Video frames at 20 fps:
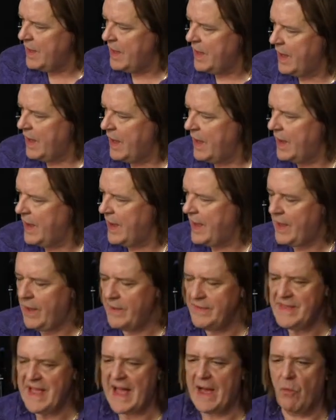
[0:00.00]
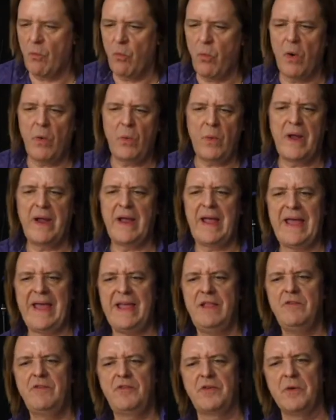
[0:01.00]
Uh, now, what we're
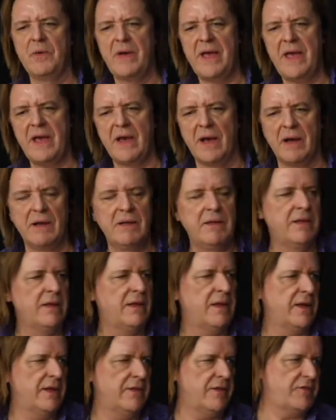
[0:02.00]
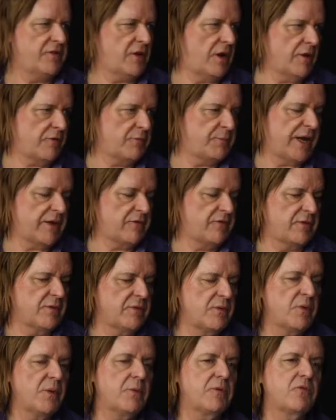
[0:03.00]
into here, this harks back to
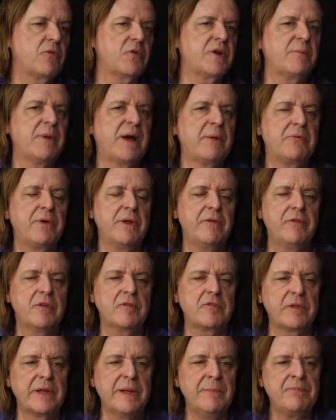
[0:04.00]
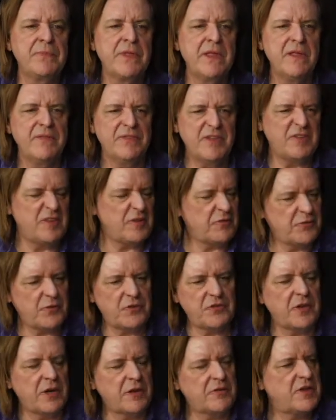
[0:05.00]
something we were talking about previously. This is
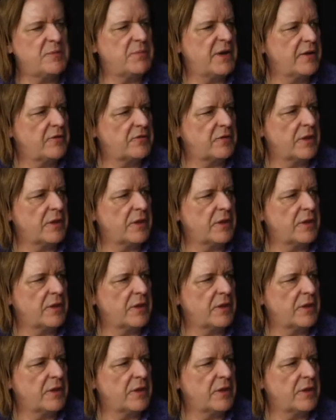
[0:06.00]
facility-based